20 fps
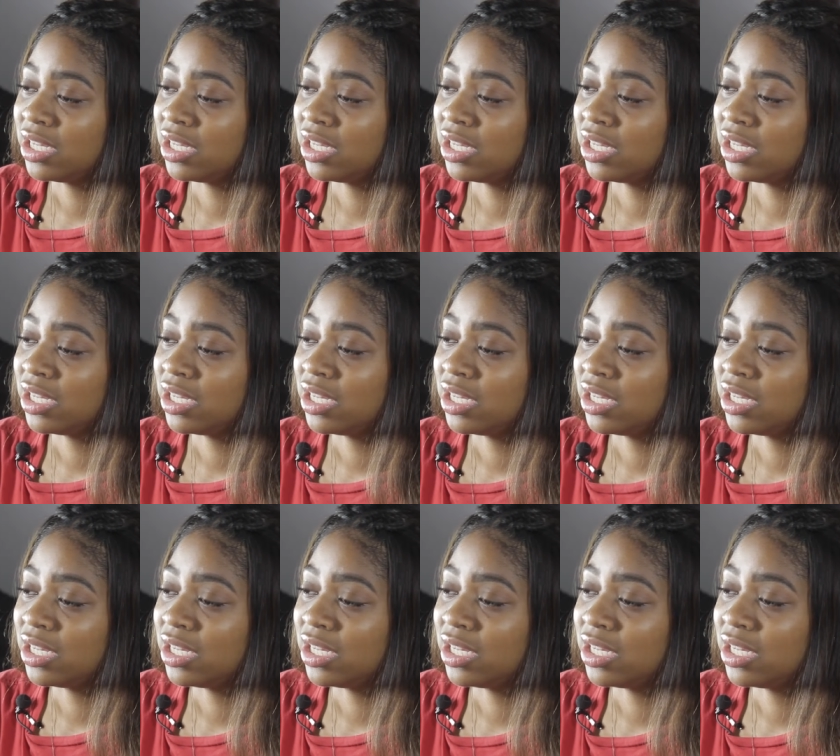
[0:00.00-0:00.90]
Zari
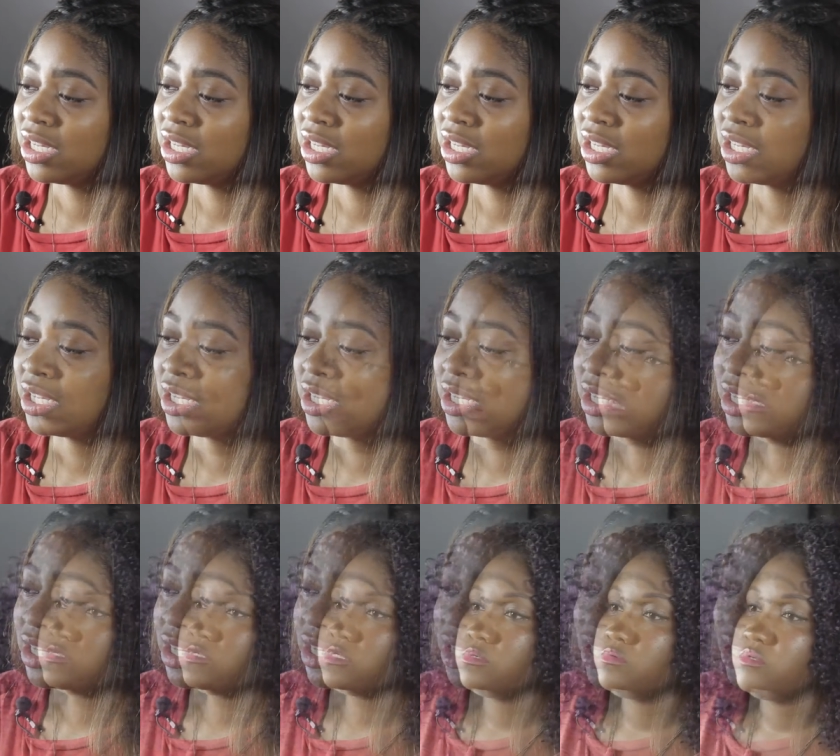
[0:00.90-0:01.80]
says that they went
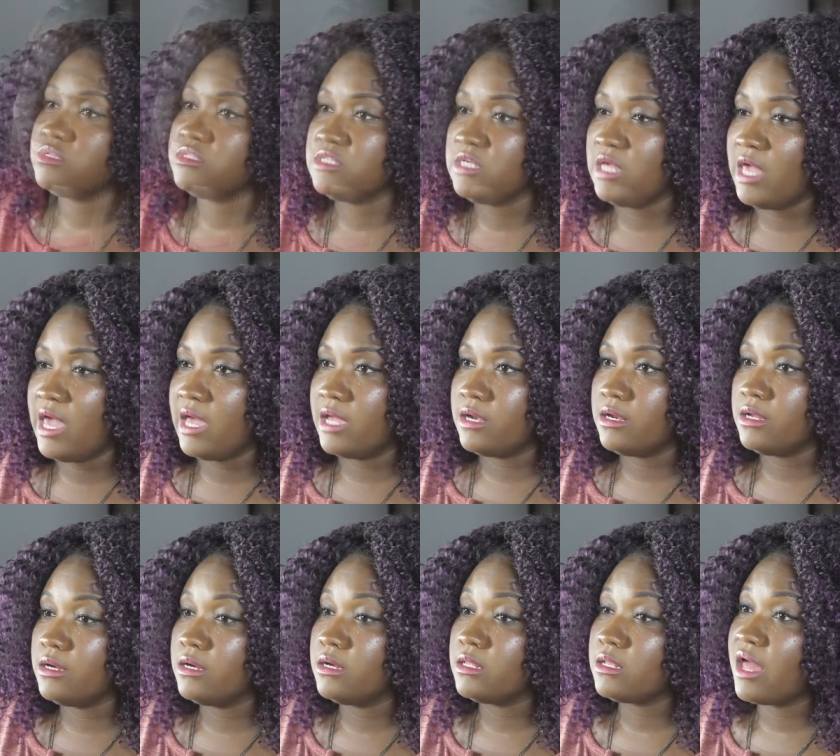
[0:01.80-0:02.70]
to
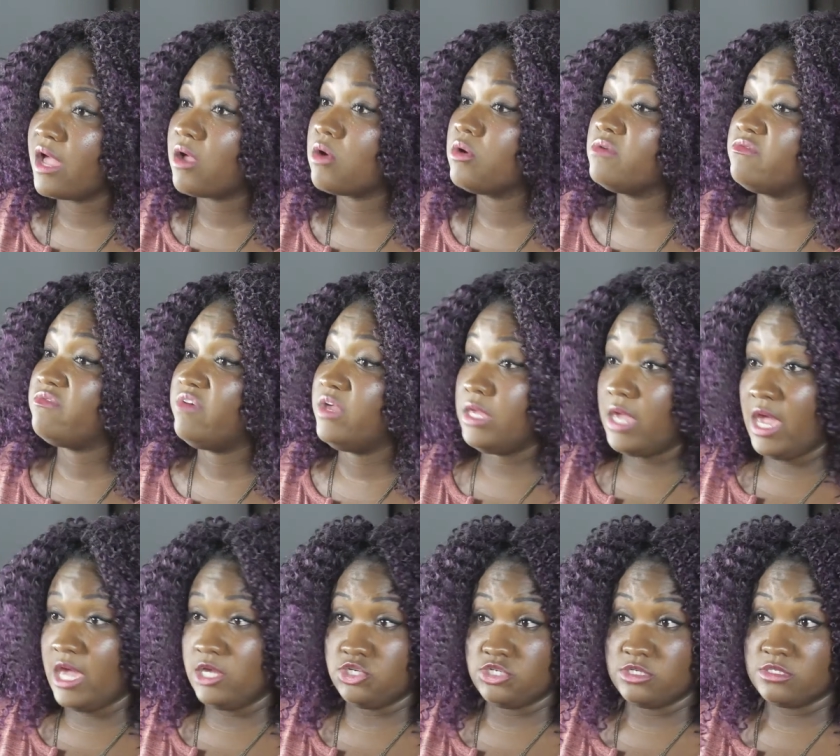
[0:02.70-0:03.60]
Louisiana like on a
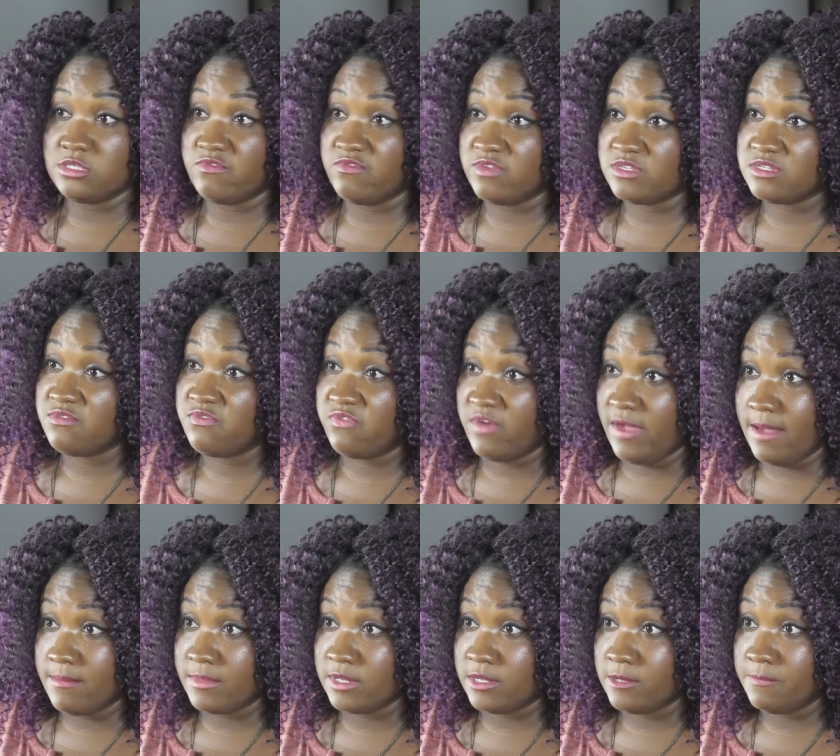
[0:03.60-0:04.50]
vacation to visit
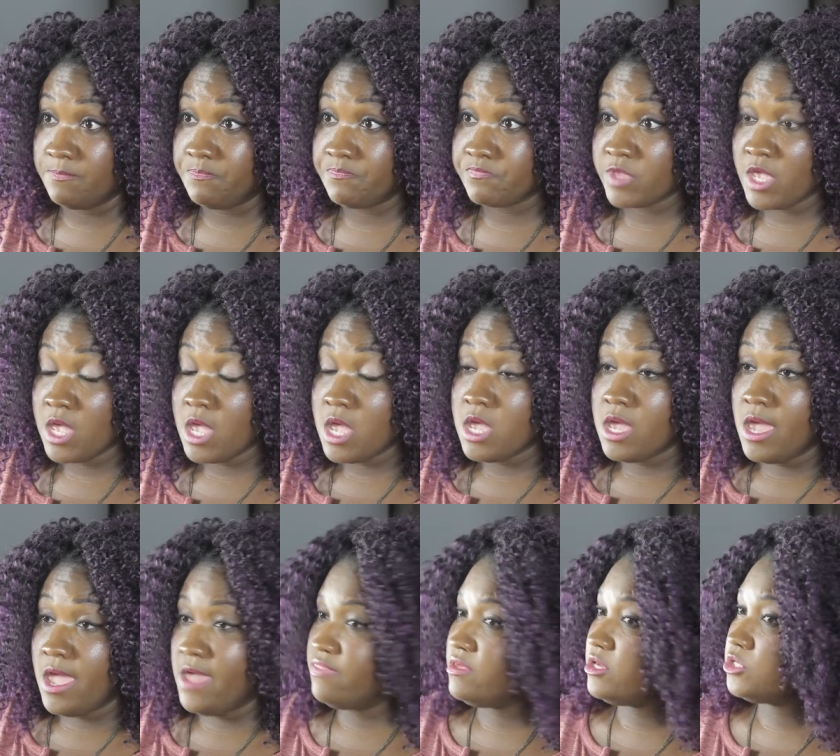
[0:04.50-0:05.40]
family.
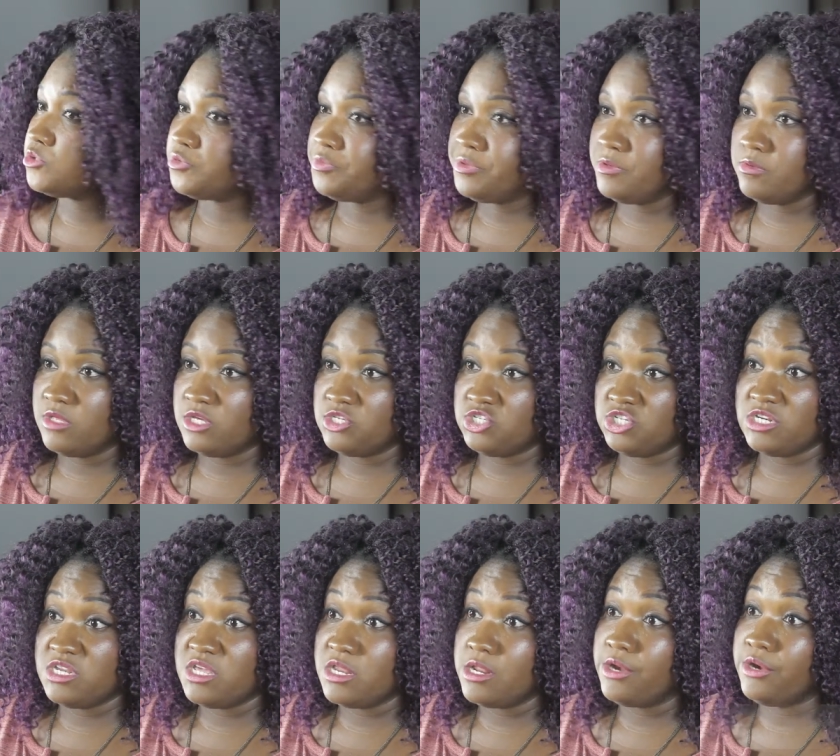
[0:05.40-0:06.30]
And these were people that she
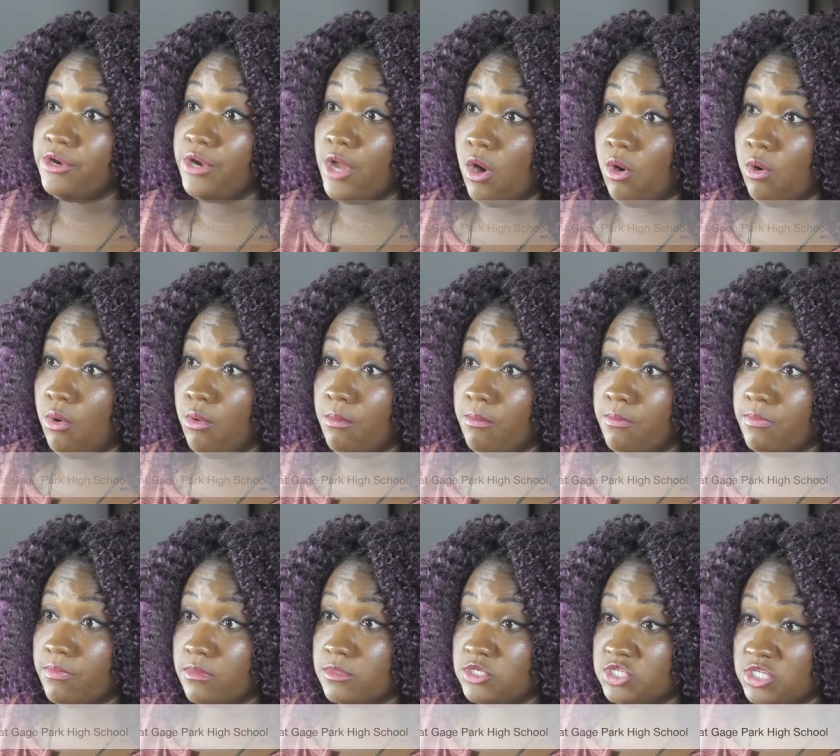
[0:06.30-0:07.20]
didn't know.
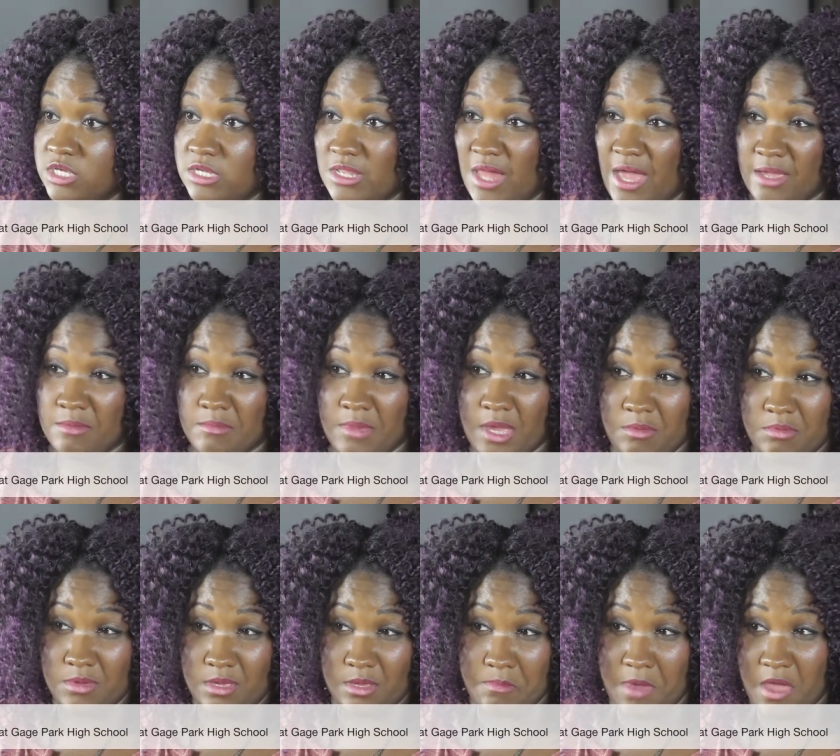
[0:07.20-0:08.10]
She like
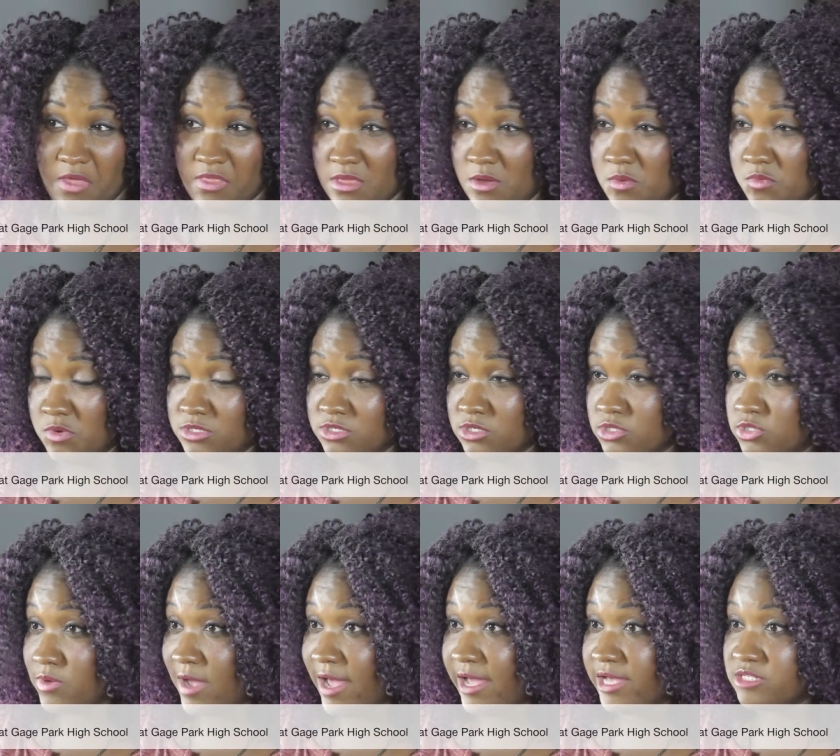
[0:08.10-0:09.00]
maybe met them once or
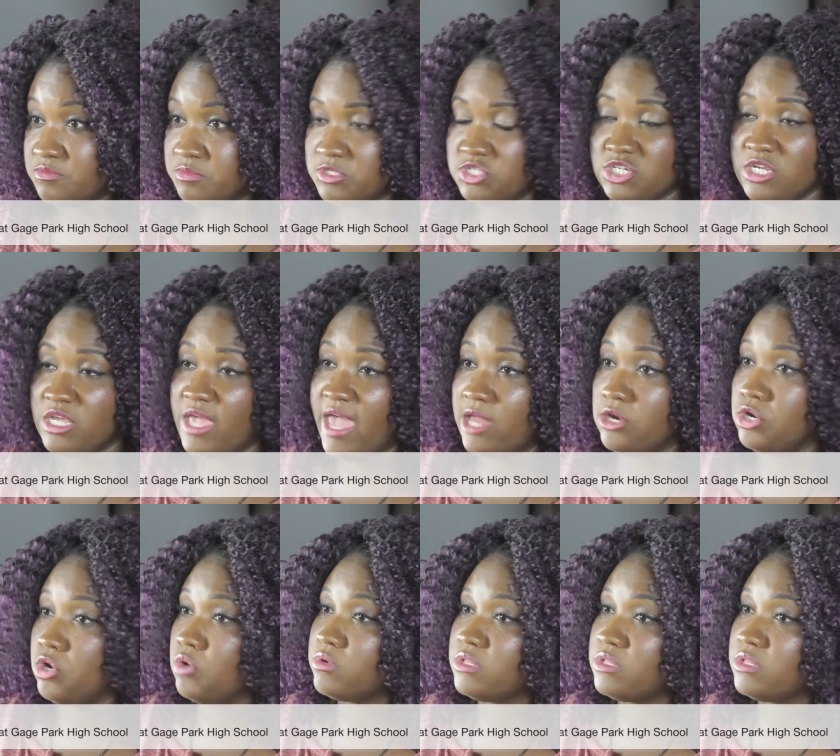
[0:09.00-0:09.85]
twice, but she had no